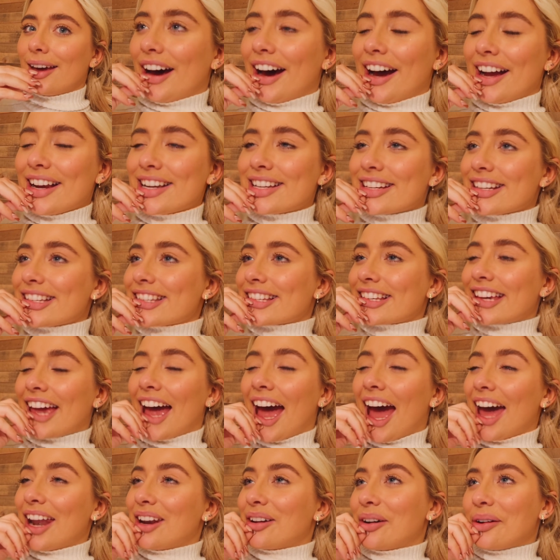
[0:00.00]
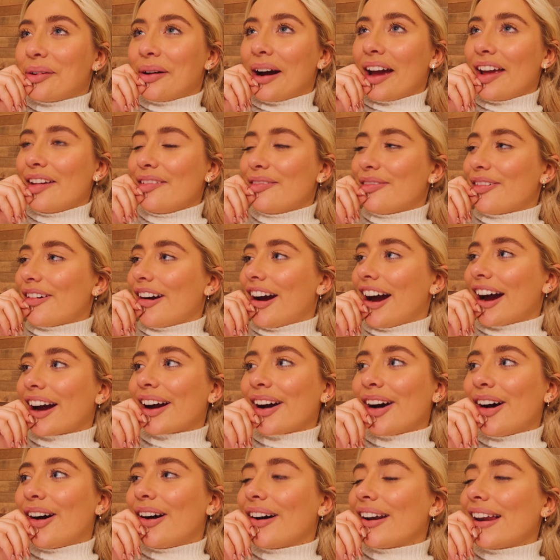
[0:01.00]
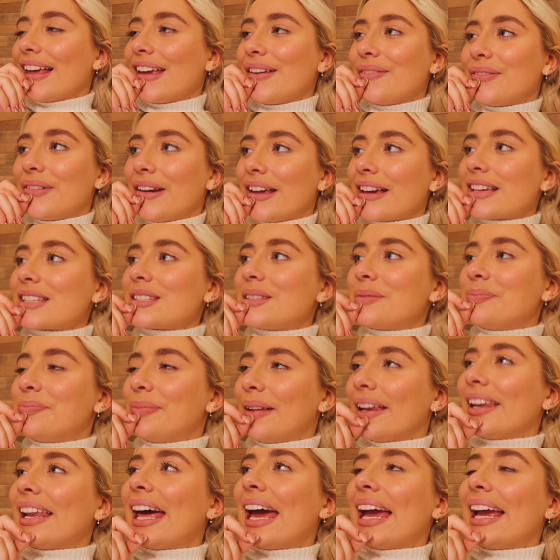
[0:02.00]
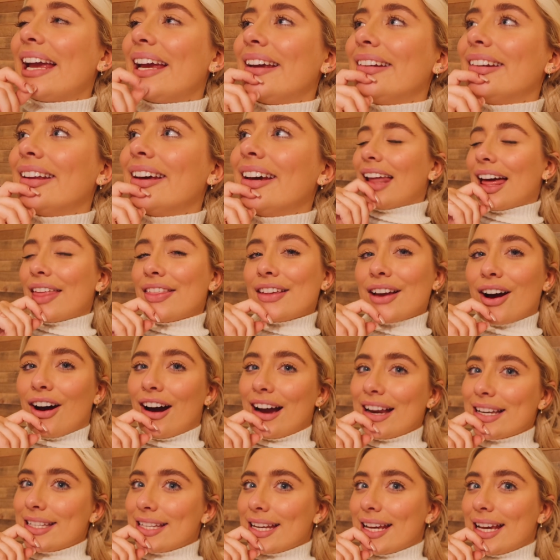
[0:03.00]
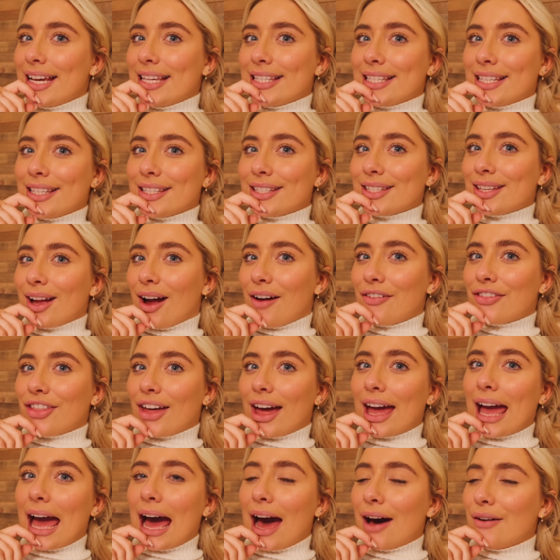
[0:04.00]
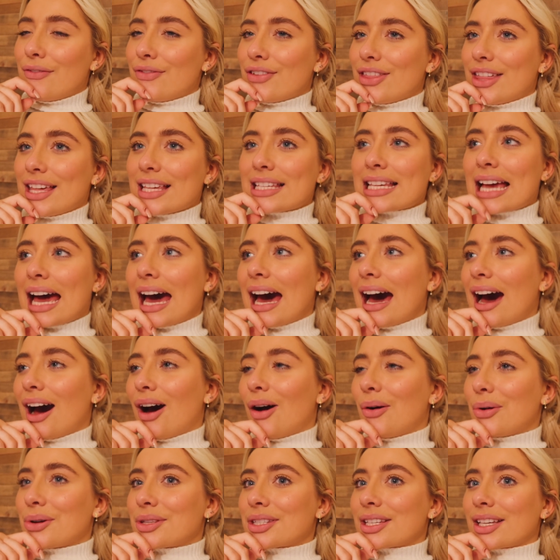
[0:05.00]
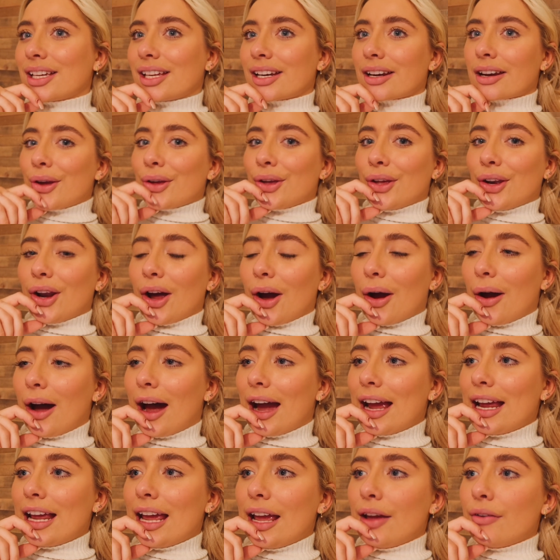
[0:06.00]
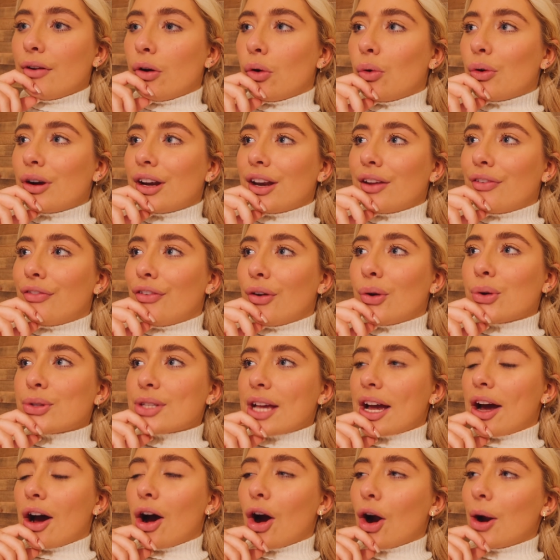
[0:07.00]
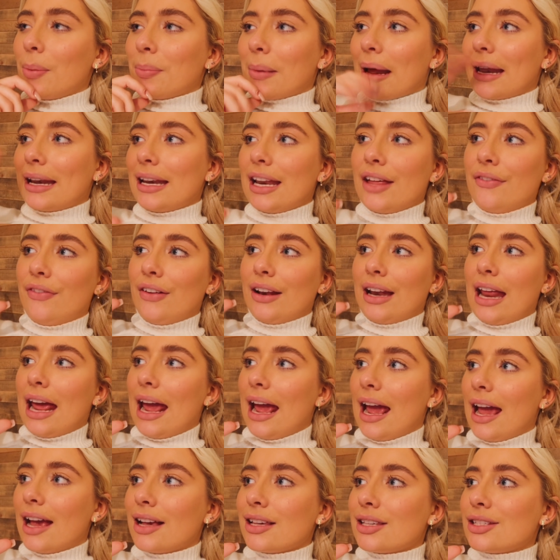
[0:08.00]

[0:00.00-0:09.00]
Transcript: I just cannot wait for it. I can't even explain like the ideas and stuff I have for this house, and you know, it already feels like home, like living here.